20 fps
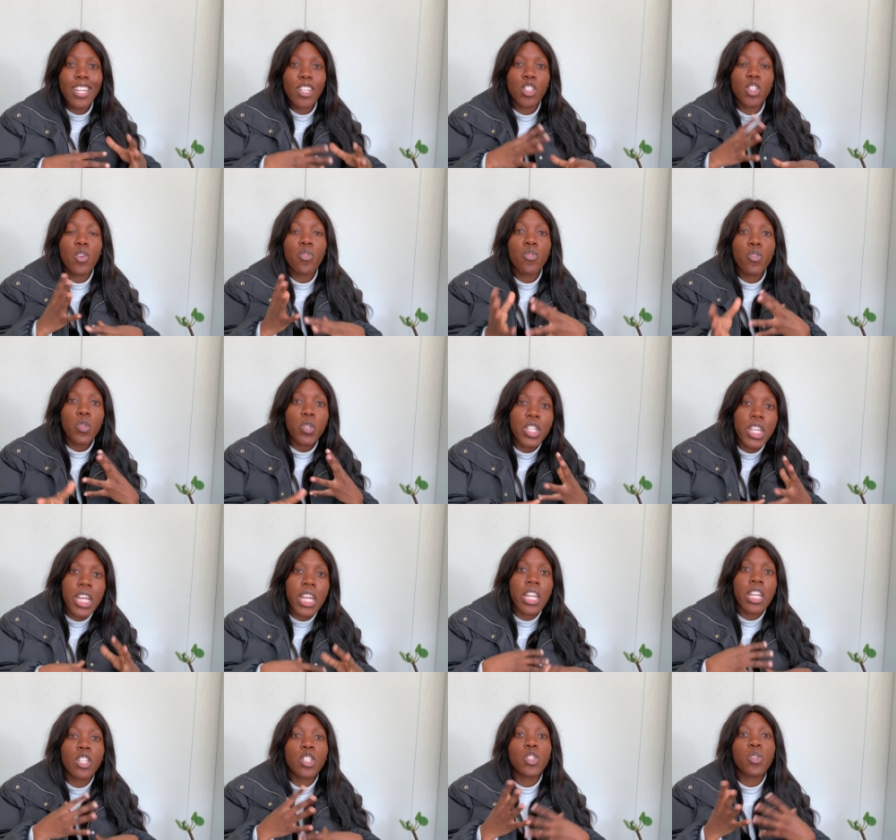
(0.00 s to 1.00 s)
into a
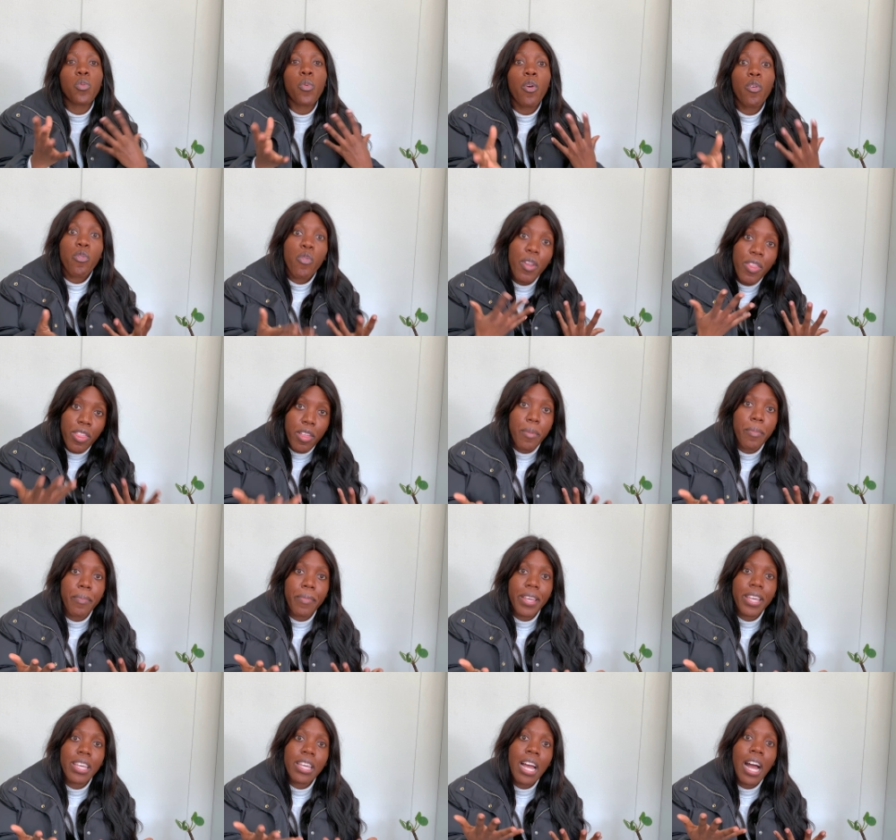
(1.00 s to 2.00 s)
routine, into a rhythm
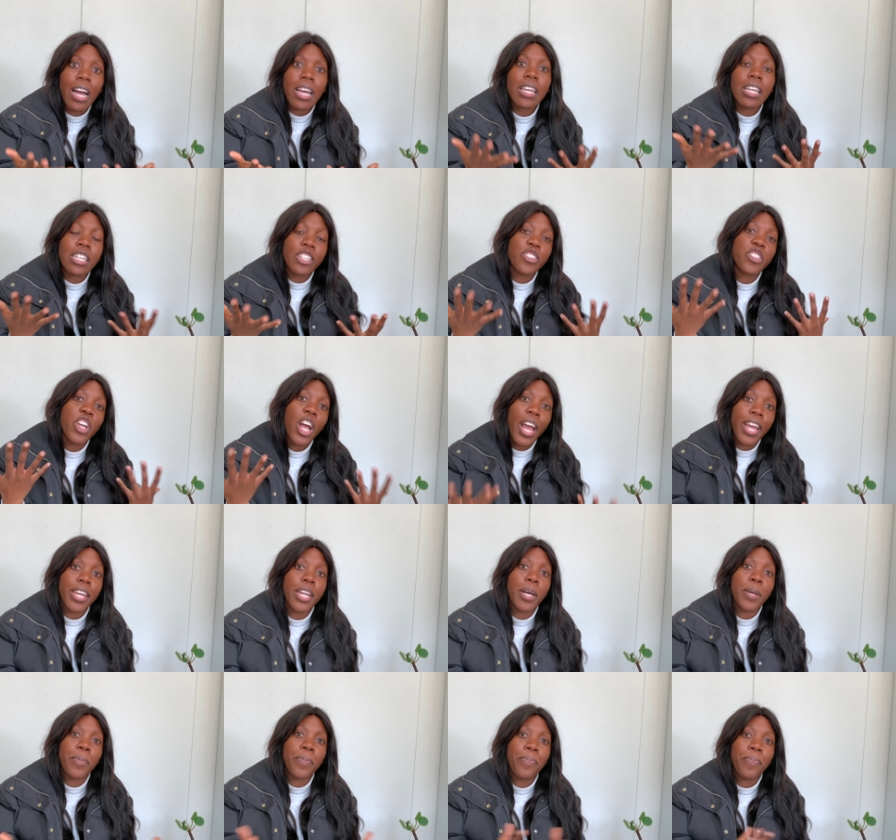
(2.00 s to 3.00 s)
here in
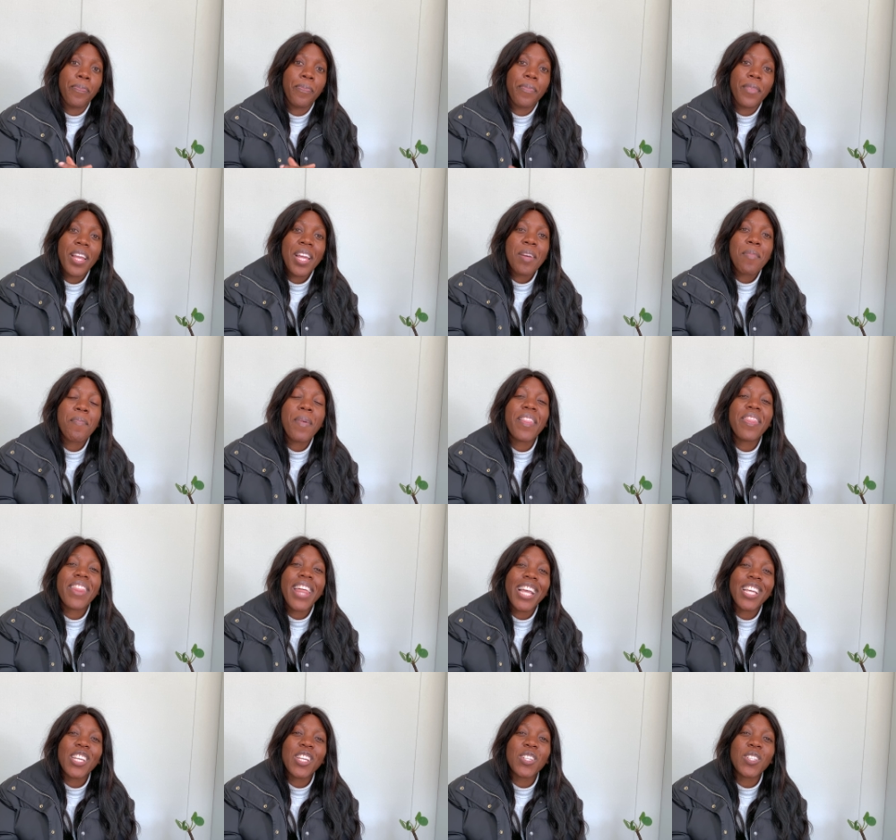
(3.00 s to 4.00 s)
China. But
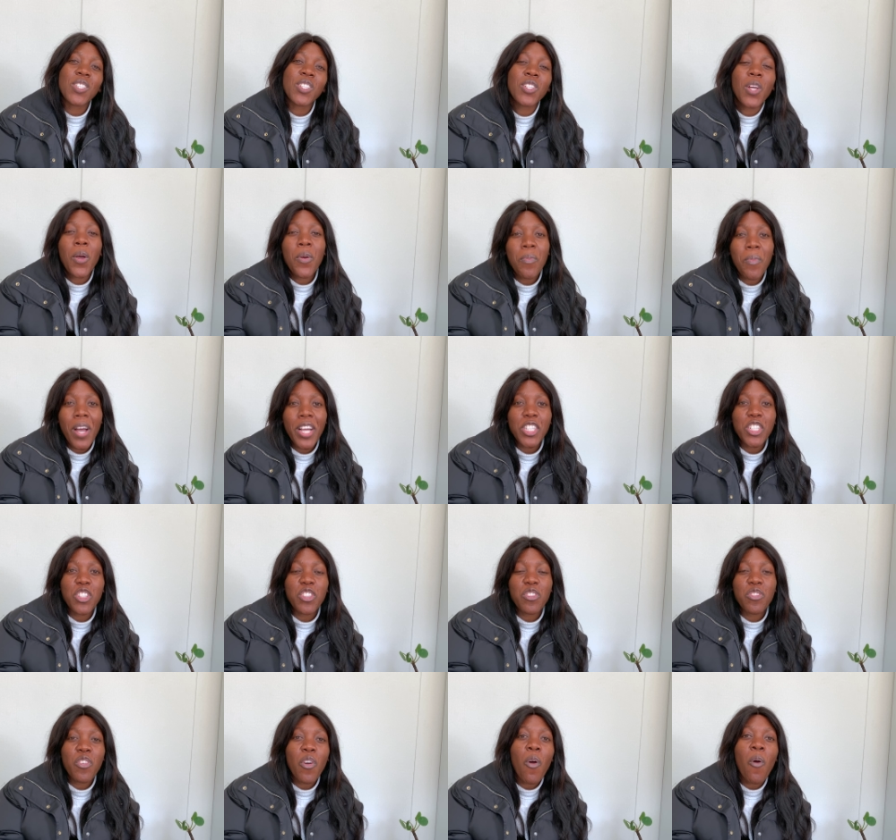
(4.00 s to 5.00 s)
thank you so much
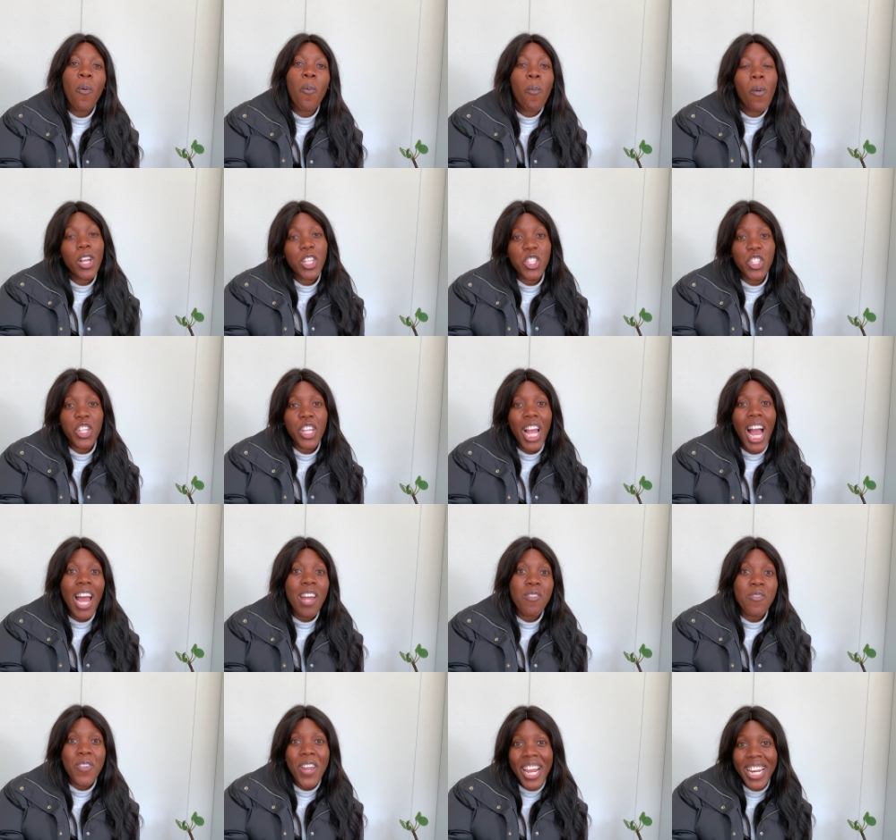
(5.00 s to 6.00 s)
for watching. I
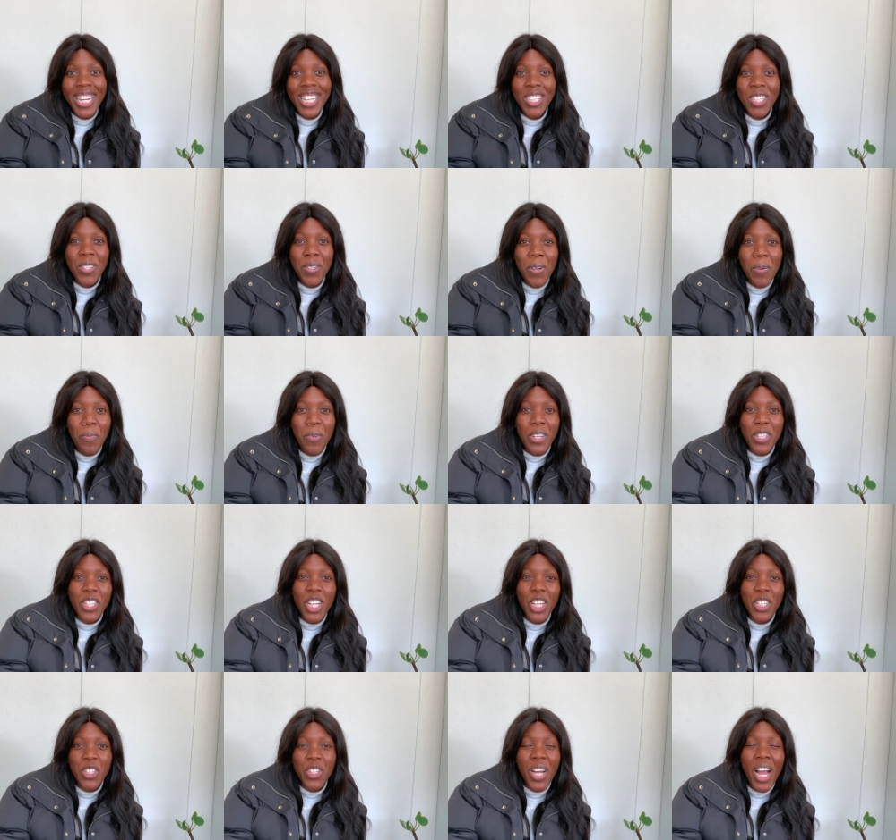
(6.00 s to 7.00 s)
really do
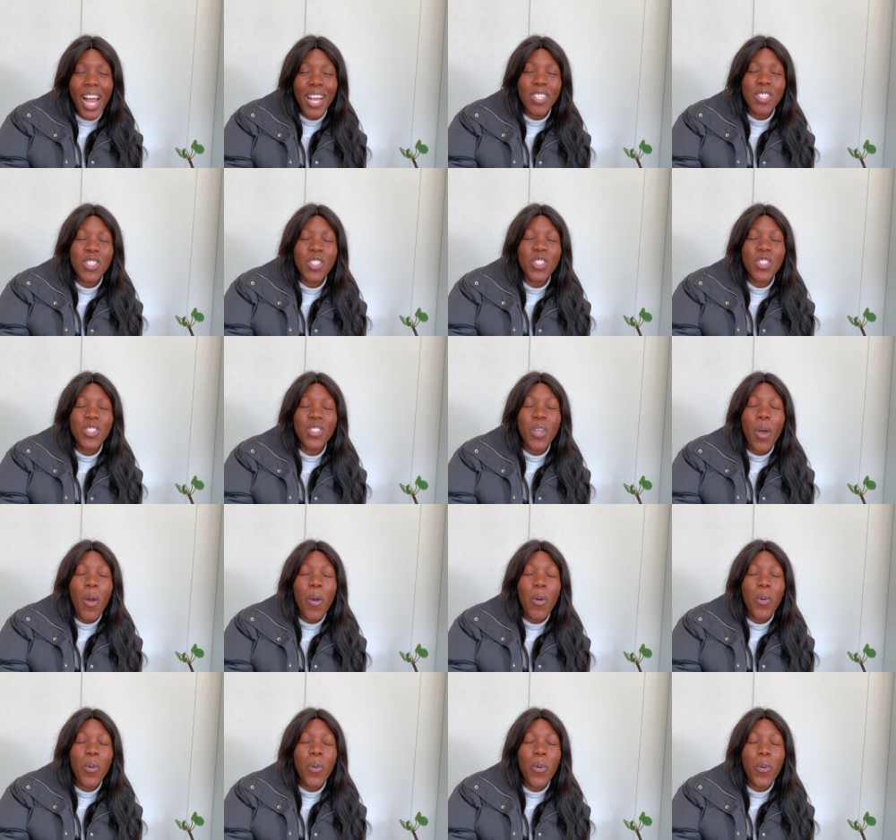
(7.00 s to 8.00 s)
appreciate you guys so
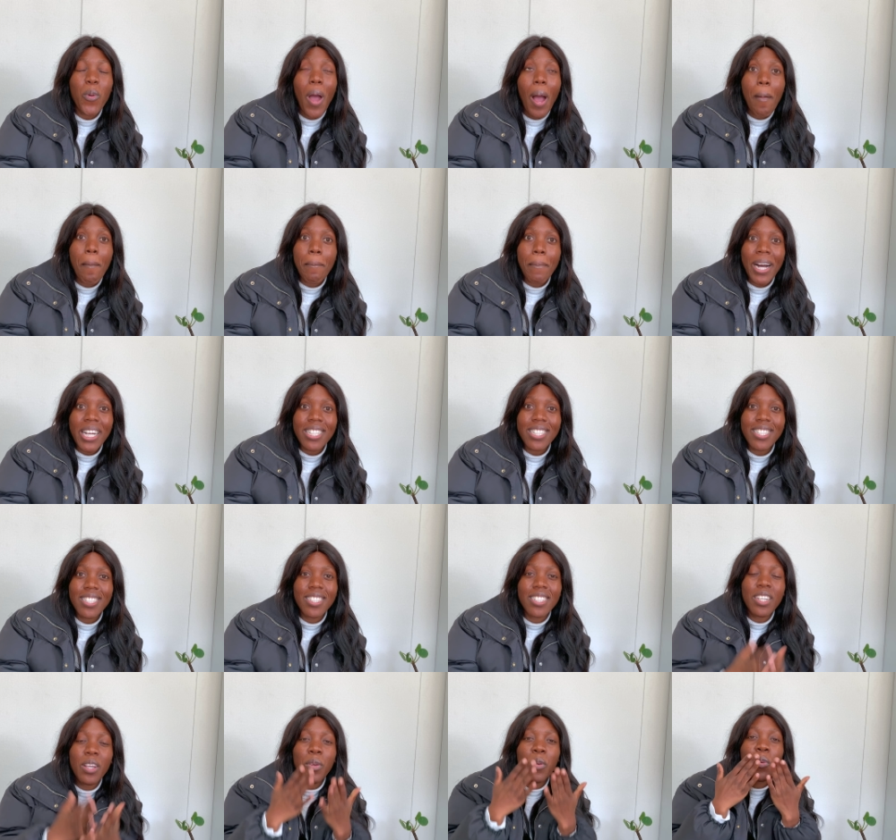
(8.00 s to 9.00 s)

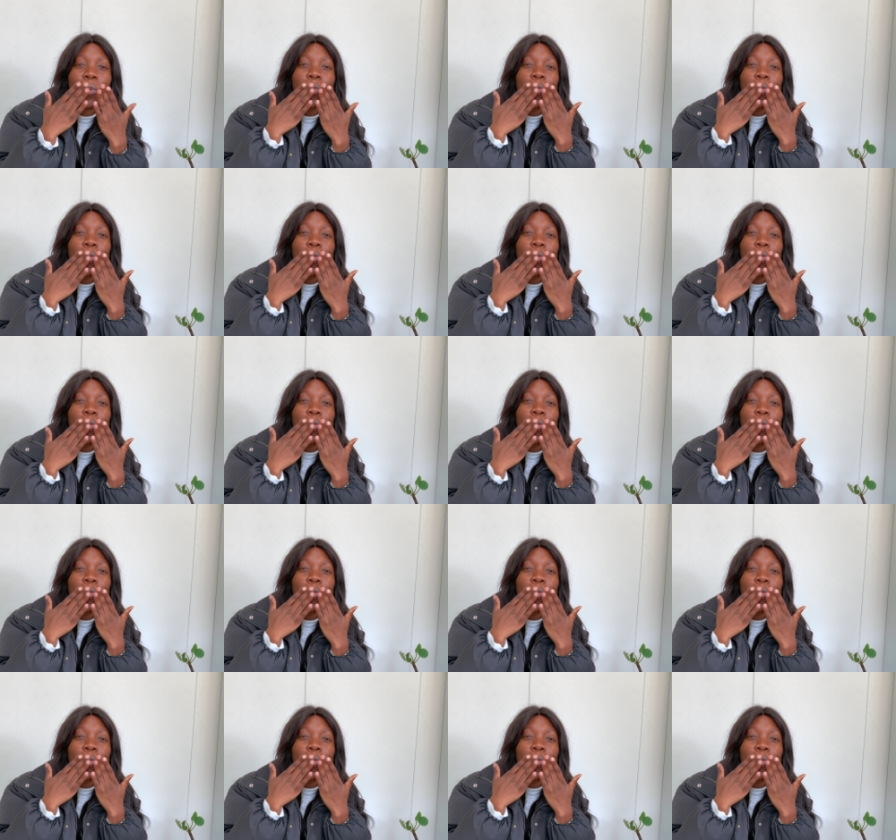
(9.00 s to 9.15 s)
much.